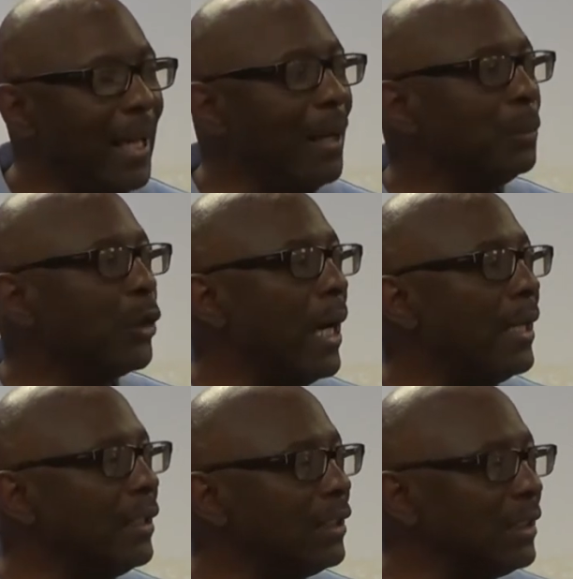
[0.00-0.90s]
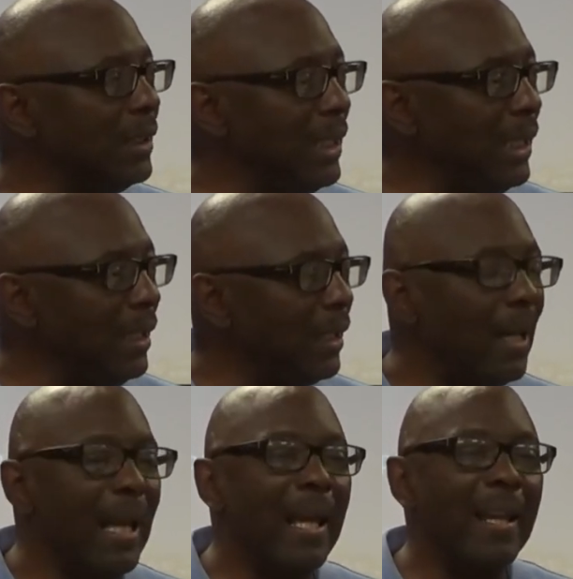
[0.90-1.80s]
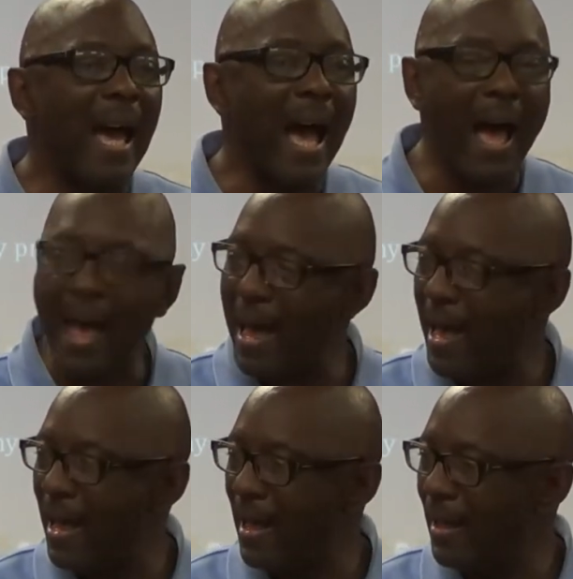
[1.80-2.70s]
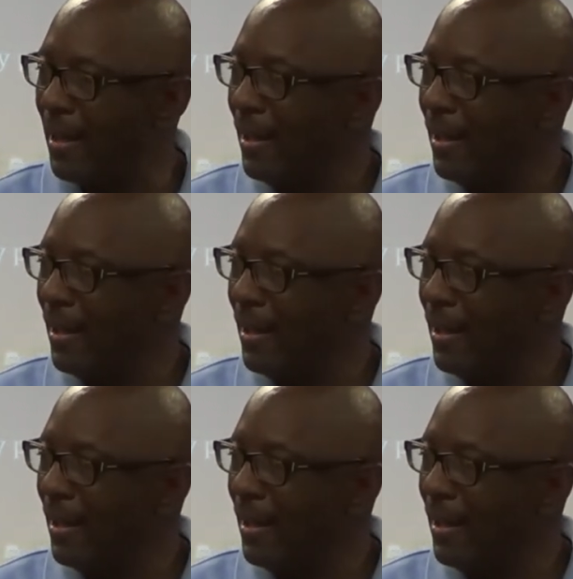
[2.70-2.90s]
And I'm trying to sneak and hide